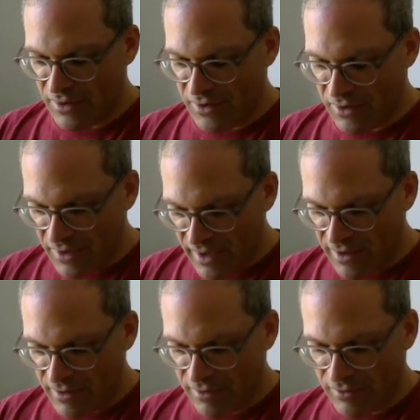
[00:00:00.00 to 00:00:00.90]

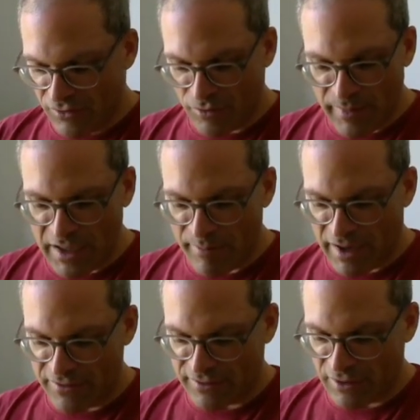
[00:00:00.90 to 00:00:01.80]
then to
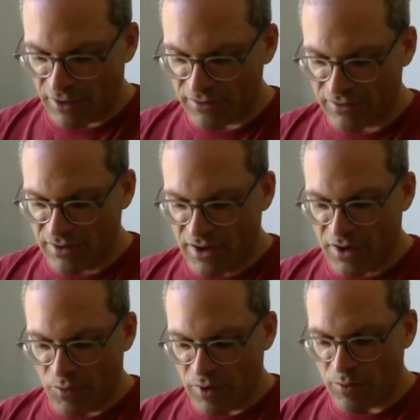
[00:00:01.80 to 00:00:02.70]
minimize the loss,
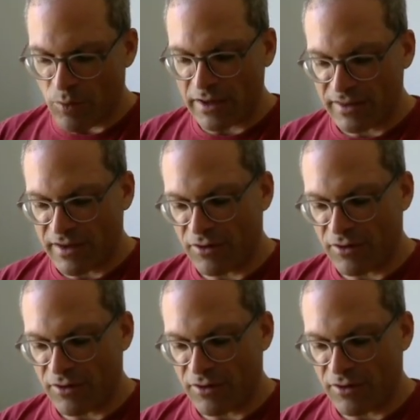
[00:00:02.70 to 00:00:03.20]
we want their